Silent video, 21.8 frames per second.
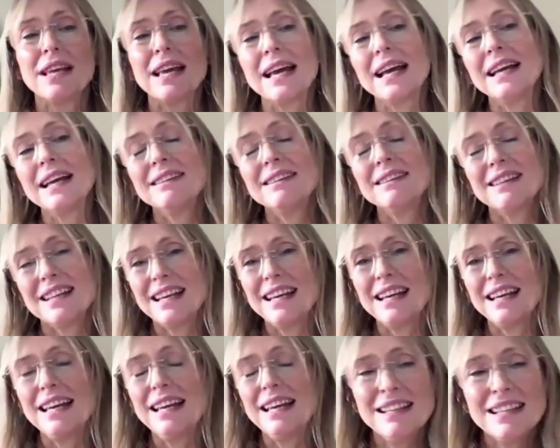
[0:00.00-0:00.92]
And
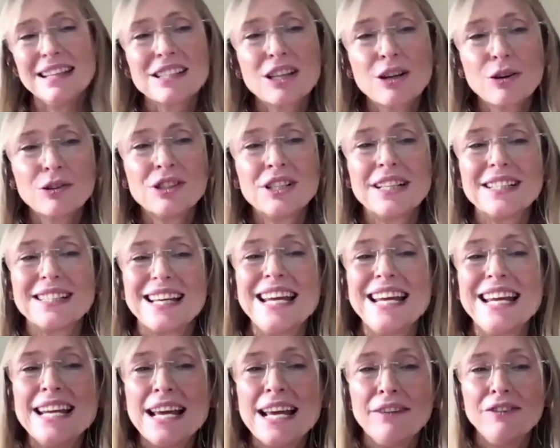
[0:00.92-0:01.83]
in this context,
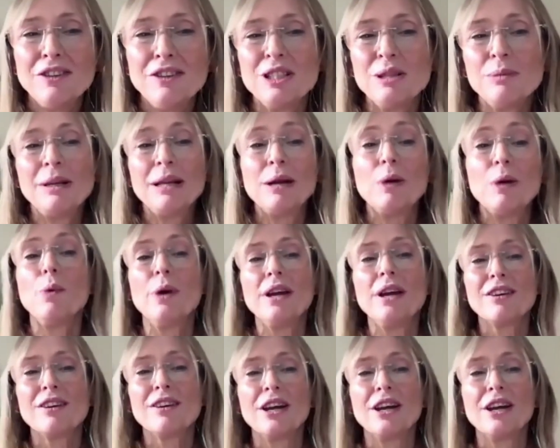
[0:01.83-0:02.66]
inevitably, we are